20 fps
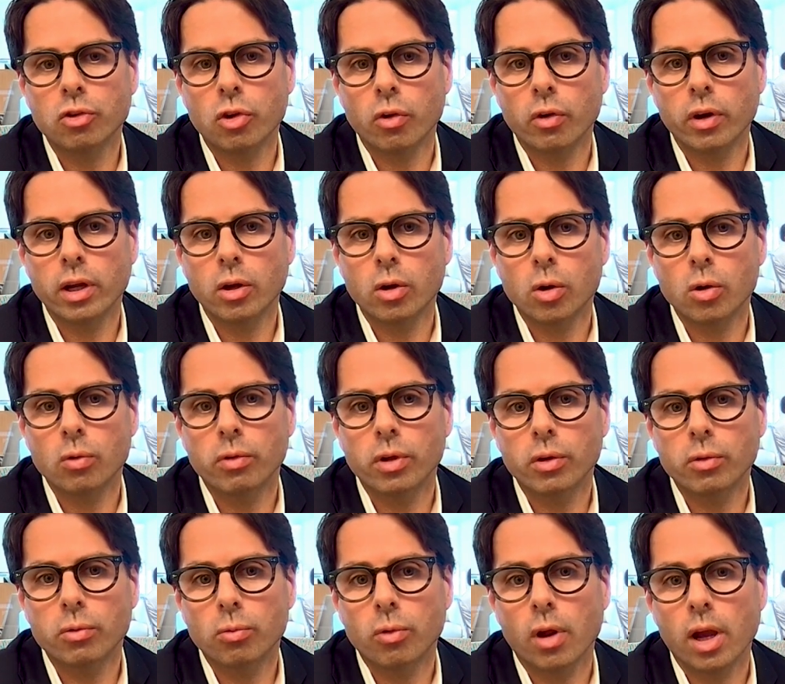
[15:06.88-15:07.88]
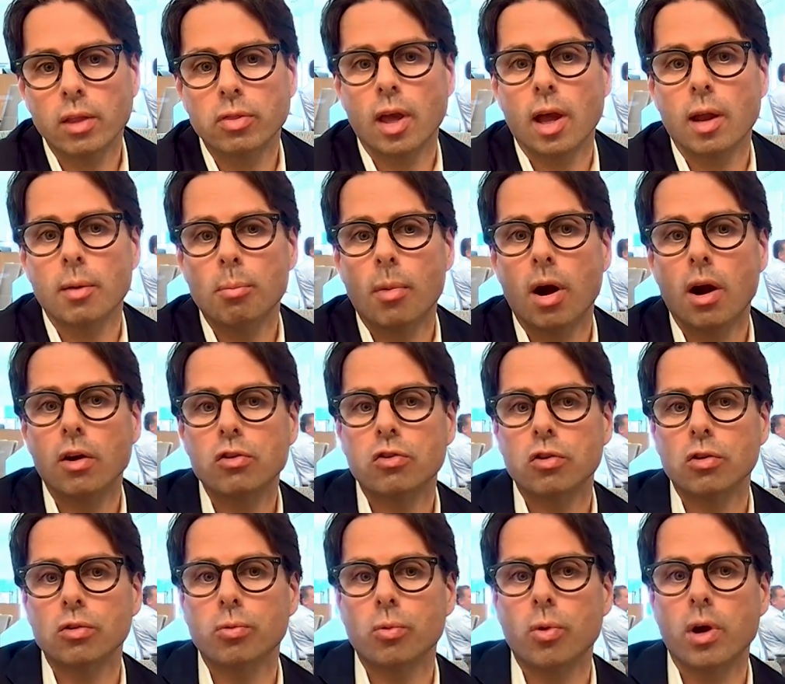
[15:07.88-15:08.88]
during COVID, right? That March
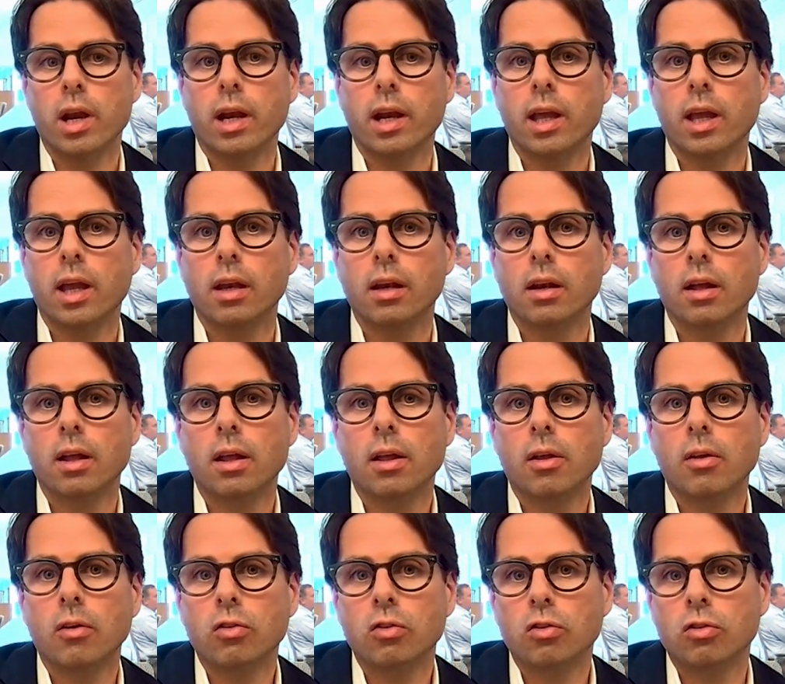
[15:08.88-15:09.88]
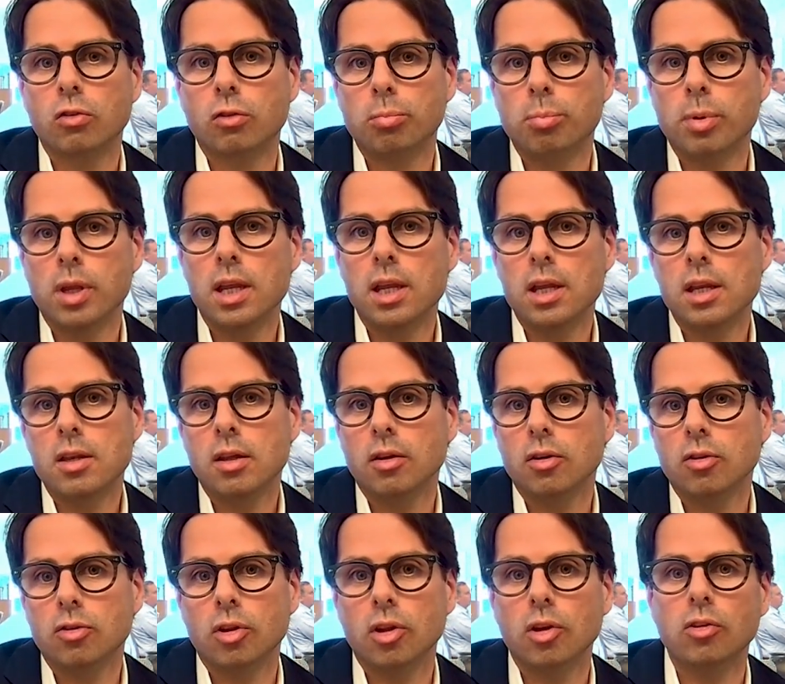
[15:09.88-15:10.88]
of when it hit, speed
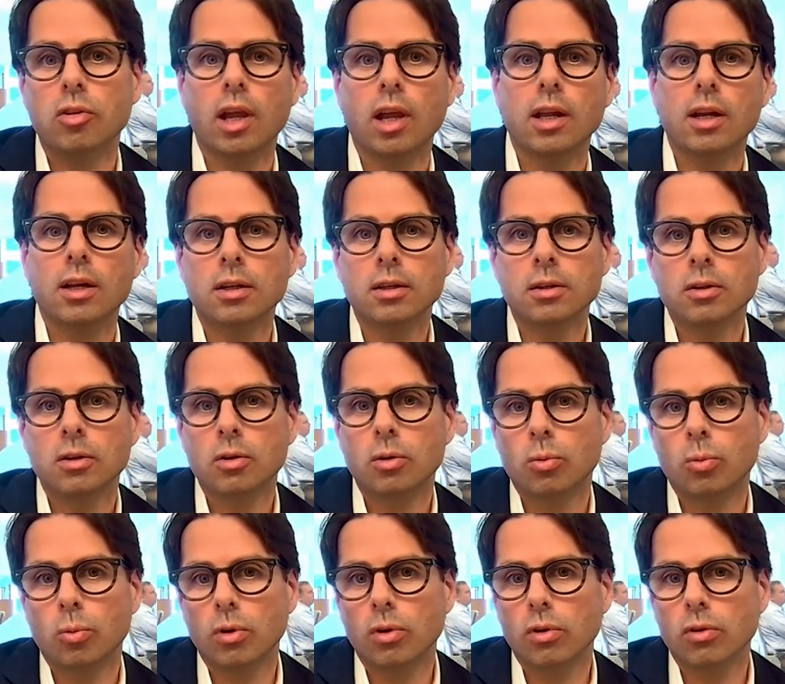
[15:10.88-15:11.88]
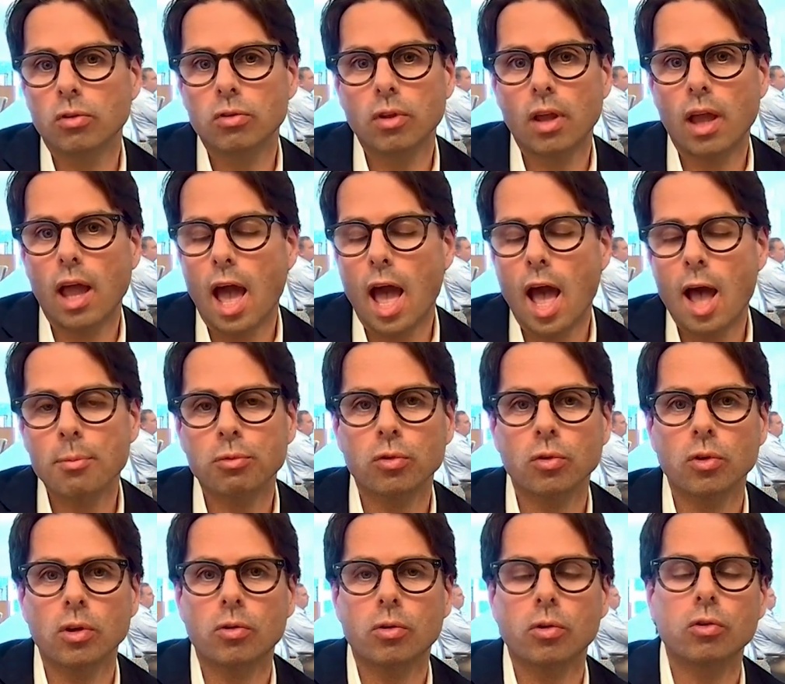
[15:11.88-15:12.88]
to data was
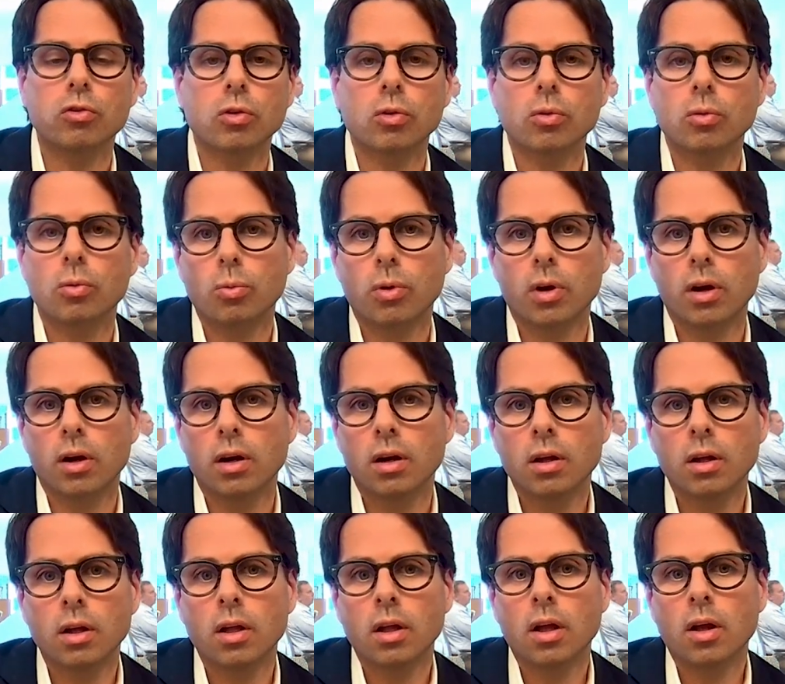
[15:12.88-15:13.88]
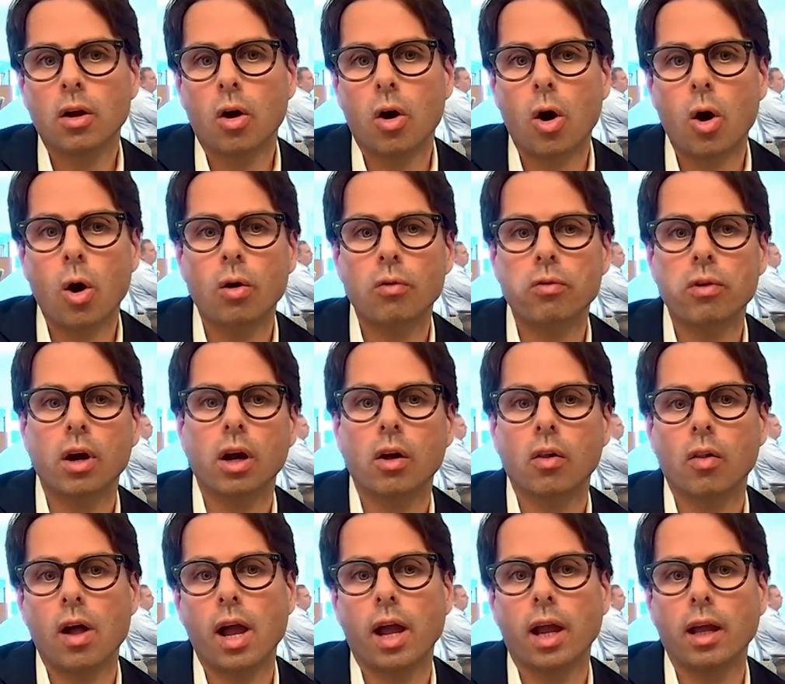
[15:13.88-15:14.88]
absolutely crucial, where all of our
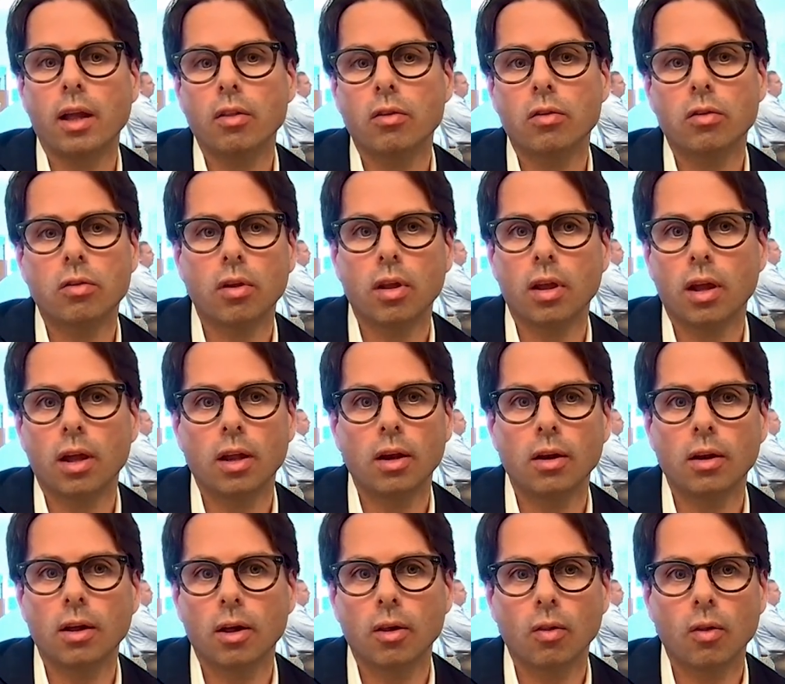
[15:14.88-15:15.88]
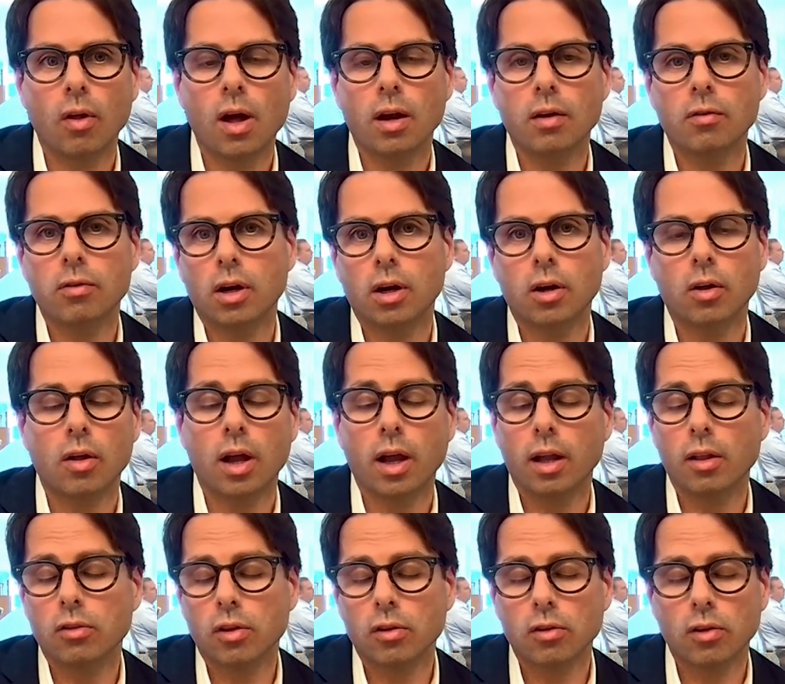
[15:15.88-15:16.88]
clients and a lot of our
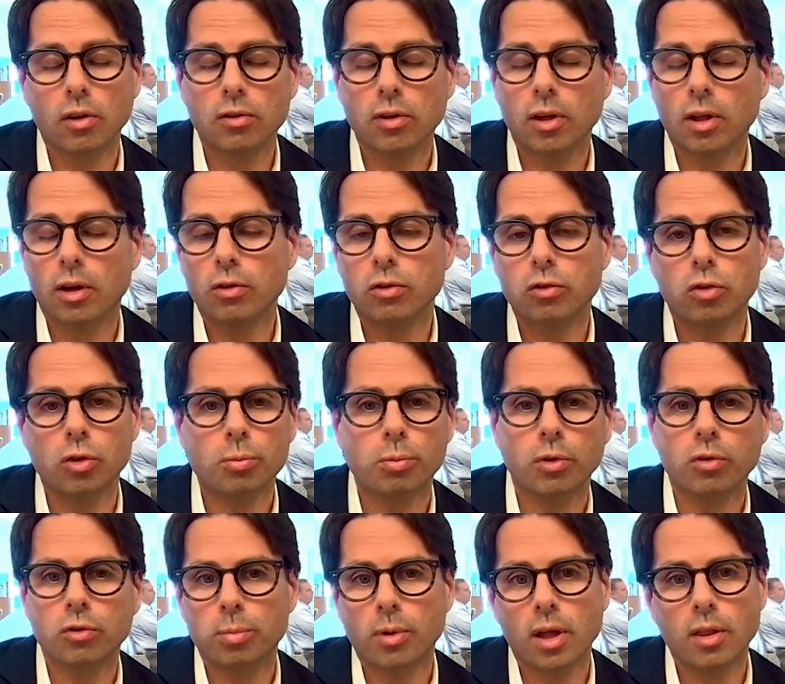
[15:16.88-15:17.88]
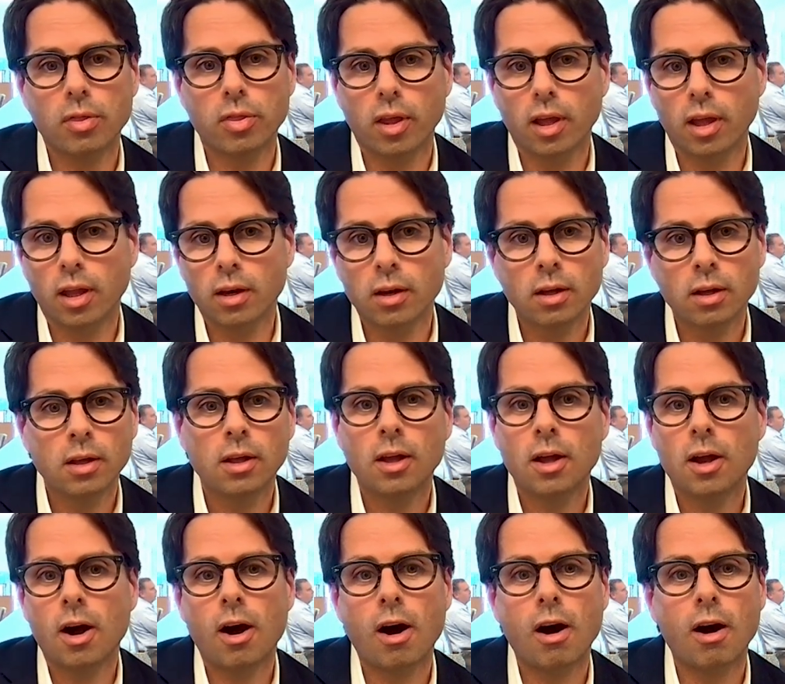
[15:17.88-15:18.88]
clients, as I said, are super spread thin,
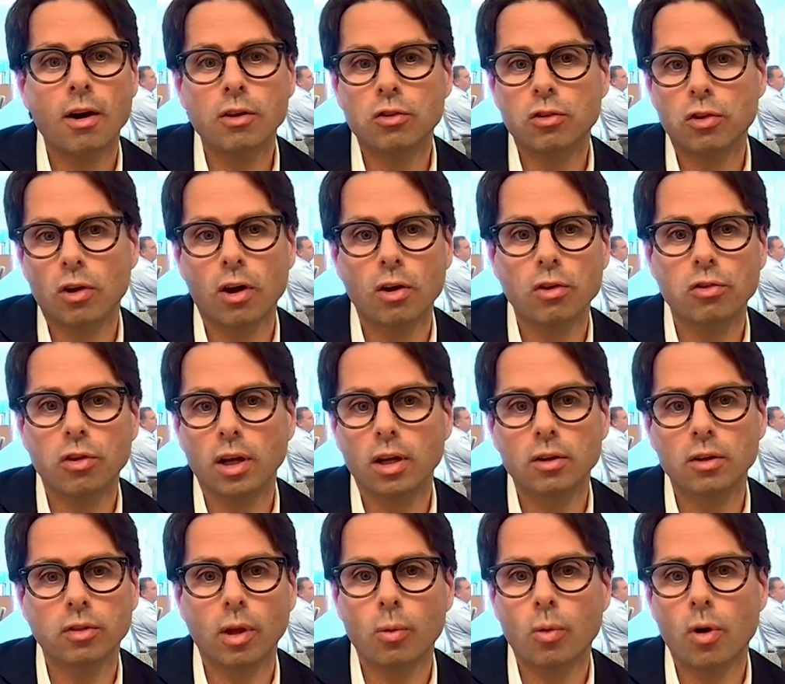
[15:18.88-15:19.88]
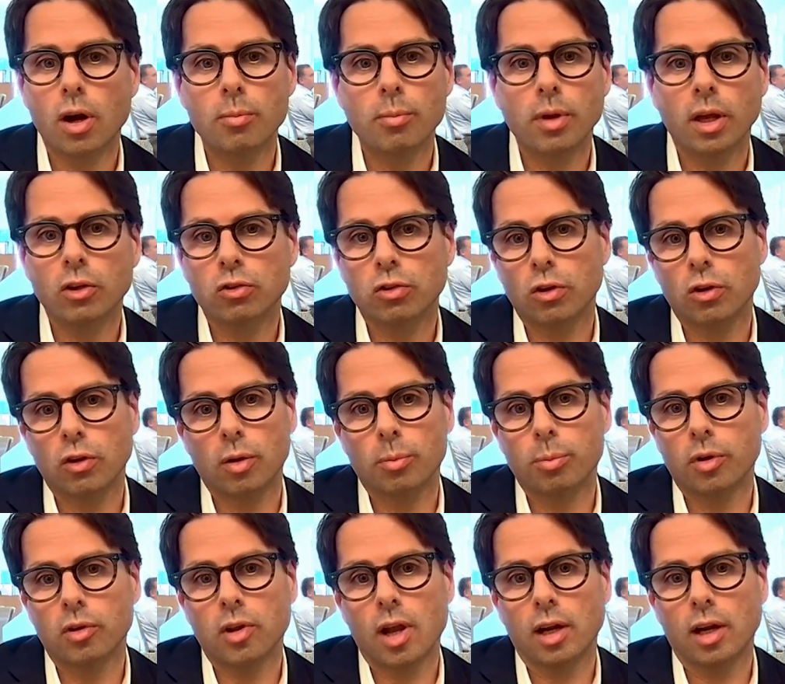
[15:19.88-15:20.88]
hard charging. They want to make sure they're
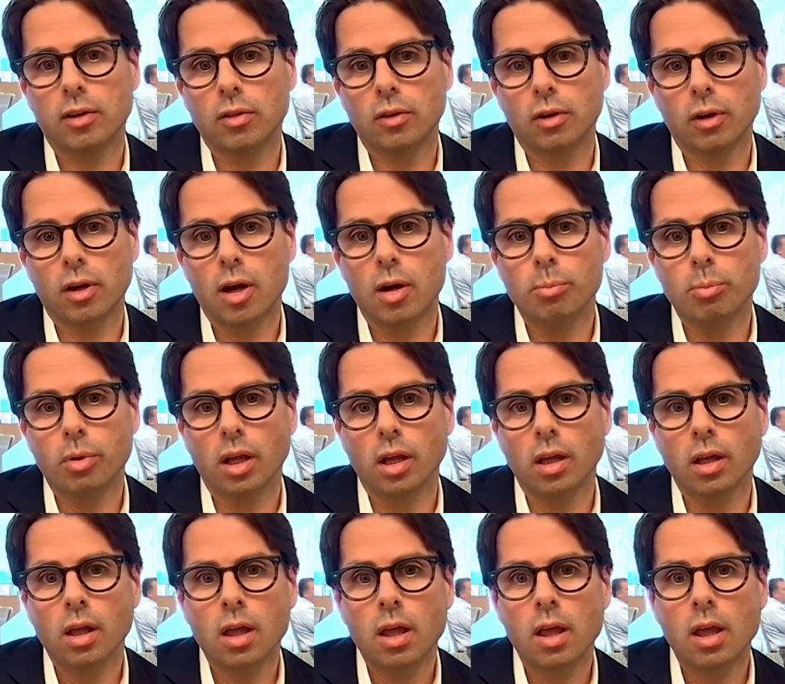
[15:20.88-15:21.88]
protecting their company.